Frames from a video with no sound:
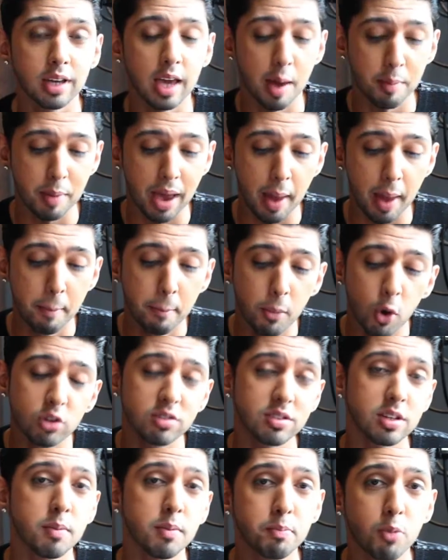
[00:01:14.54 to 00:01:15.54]
cap, and
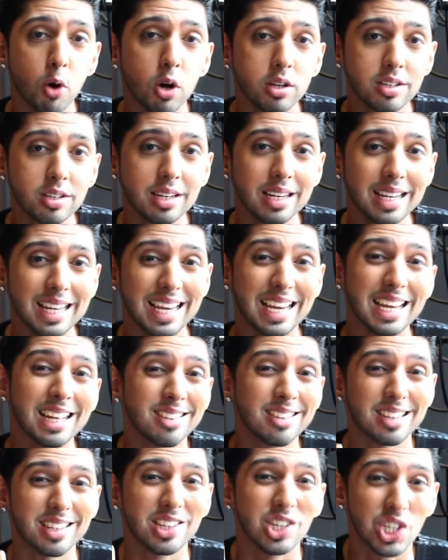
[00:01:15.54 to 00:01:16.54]
most importantly,
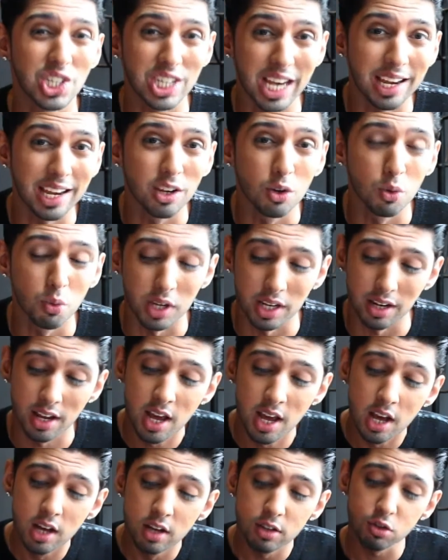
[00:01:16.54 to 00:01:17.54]
it's genuine.
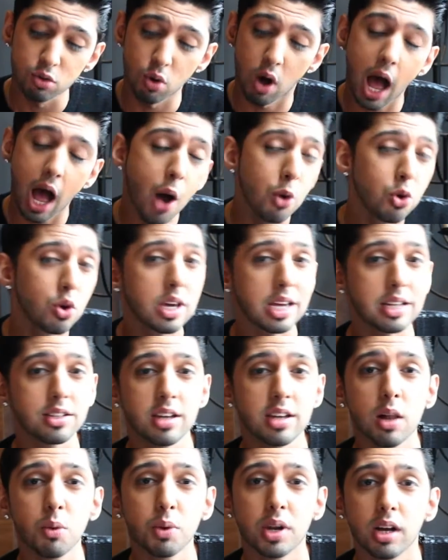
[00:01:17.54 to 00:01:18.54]
So how you can
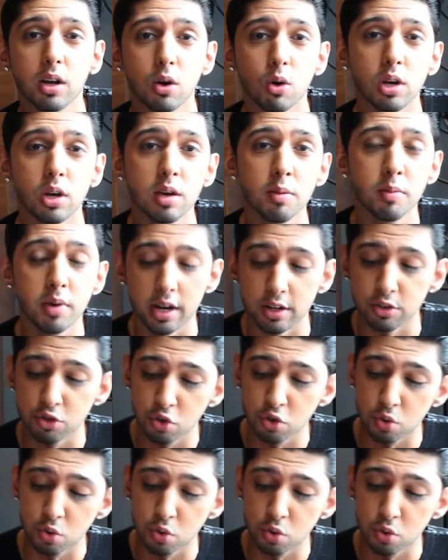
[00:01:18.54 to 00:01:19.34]
tell with the Cohiba is